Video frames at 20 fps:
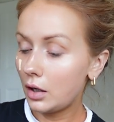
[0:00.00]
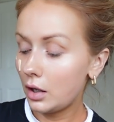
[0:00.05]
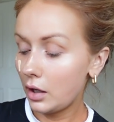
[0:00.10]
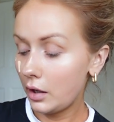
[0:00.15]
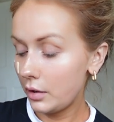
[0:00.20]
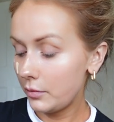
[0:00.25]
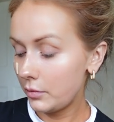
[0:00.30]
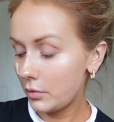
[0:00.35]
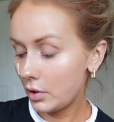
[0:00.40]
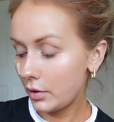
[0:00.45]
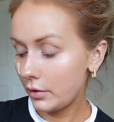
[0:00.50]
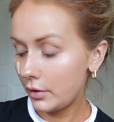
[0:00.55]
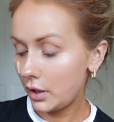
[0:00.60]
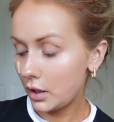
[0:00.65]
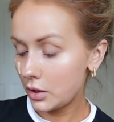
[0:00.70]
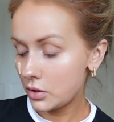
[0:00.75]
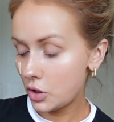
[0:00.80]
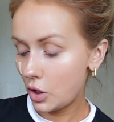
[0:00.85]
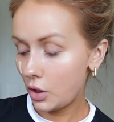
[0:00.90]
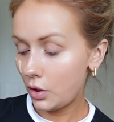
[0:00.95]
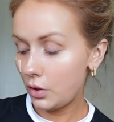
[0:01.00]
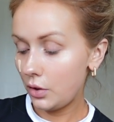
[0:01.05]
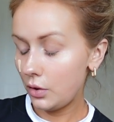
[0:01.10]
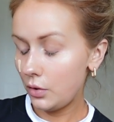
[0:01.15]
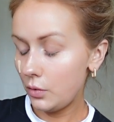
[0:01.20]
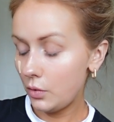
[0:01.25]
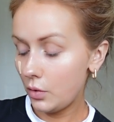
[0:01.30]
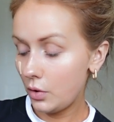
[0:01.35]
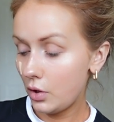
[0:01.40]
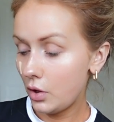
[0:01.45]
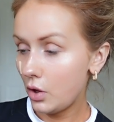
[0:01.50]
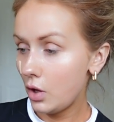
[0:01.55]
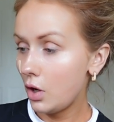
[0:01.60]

I am going to,